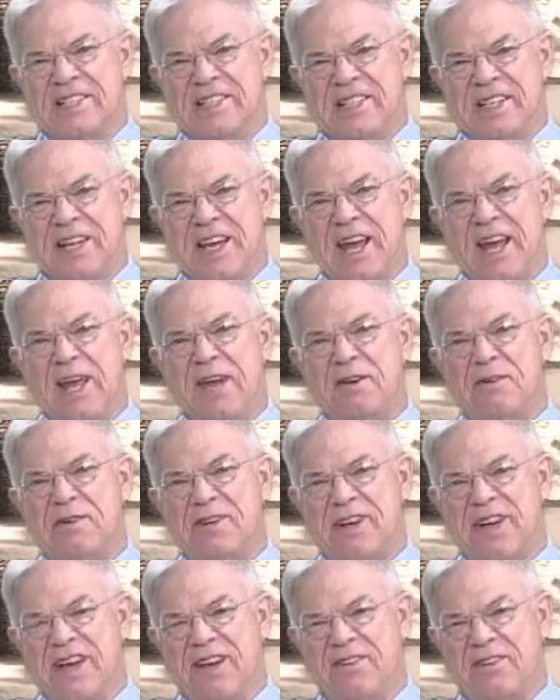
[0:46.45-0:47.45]
Today
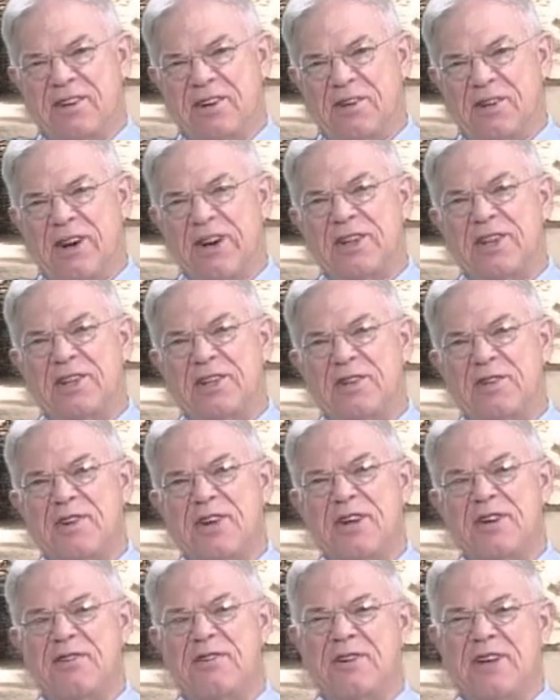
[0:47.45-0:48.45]
we have a great
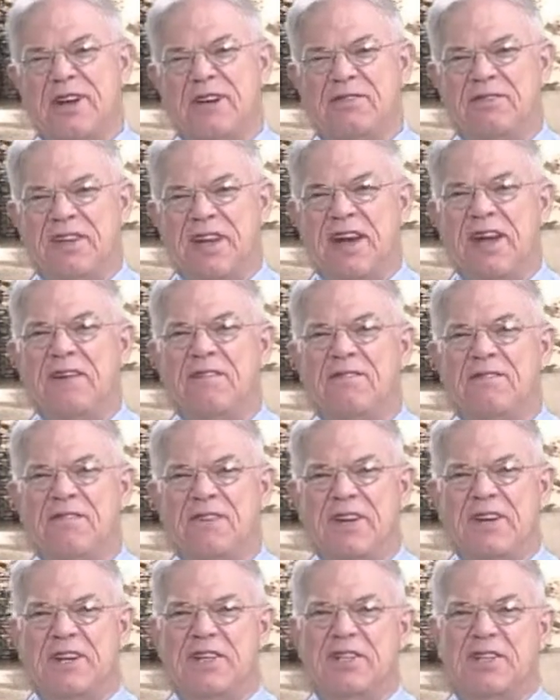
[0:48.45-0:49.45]
treat. We have Dave
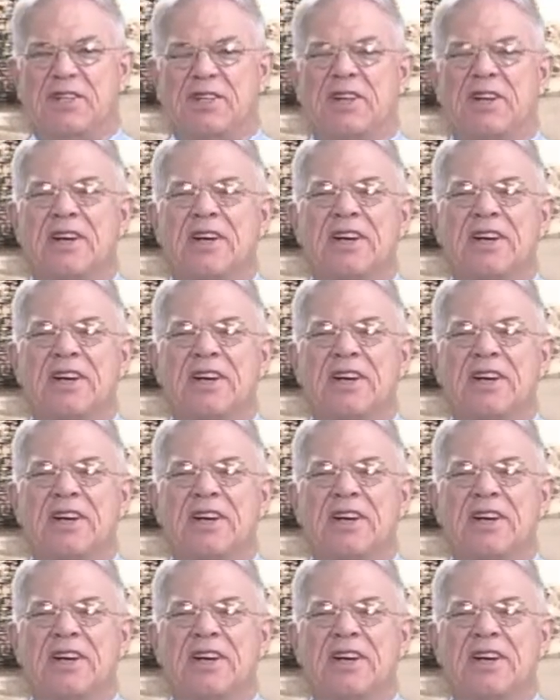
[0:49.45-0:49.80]
Fish,